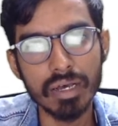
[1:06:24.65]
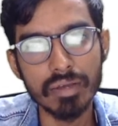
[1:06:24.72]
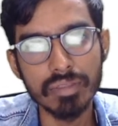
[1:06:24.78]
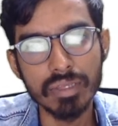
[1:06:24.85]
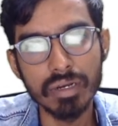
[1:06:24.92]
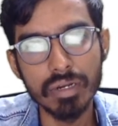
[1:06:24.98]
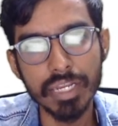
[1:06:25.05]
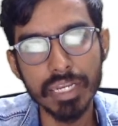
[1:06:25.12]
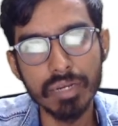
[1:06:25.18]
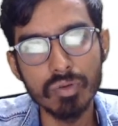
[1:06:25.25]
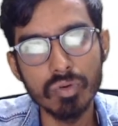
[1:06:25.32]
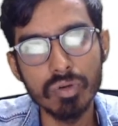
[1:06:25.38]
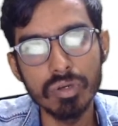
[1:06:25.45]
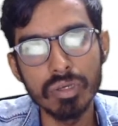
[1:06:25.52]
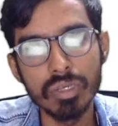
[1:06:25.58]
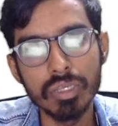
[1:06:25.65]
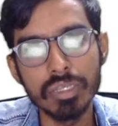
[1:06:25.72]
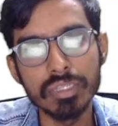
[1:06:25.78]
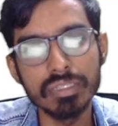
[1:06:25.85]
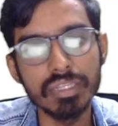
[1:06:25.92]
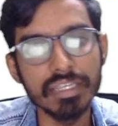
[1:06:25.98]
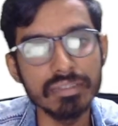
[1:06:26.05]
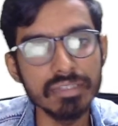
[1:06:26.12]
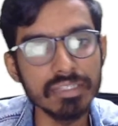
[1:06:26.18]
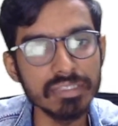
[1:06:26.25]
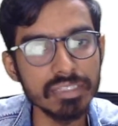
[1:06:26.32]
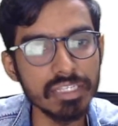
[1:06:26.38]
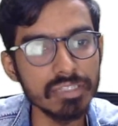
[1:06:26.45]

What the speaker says: 32, 360.